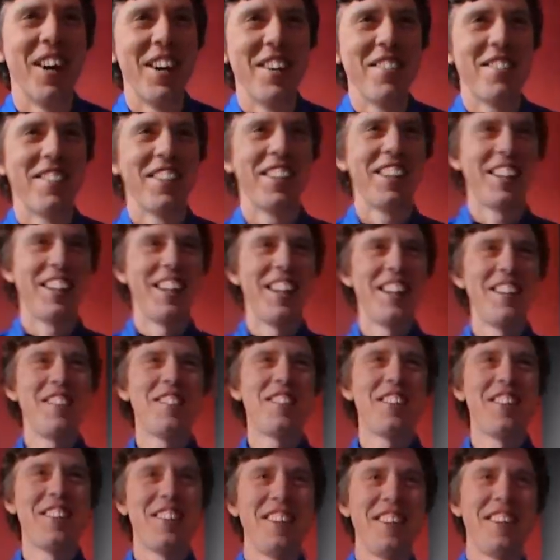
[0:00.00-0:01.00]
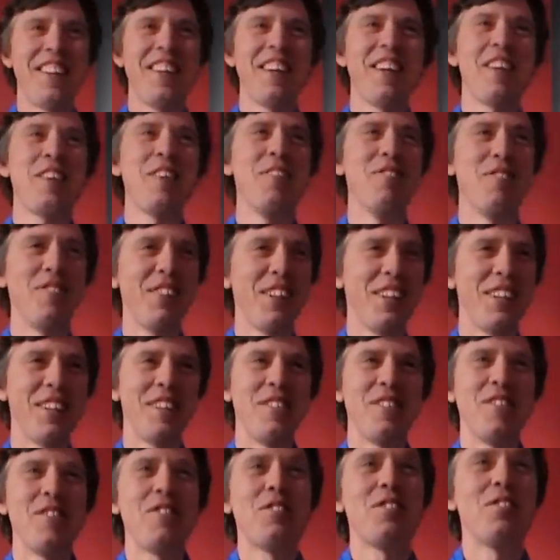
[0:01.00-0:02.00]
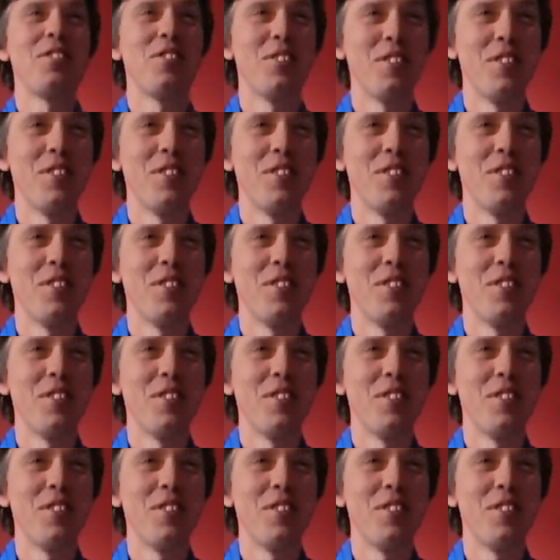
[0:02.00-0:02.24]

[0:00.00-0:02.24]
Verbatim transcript: basically, so I don't get completely destroyed. So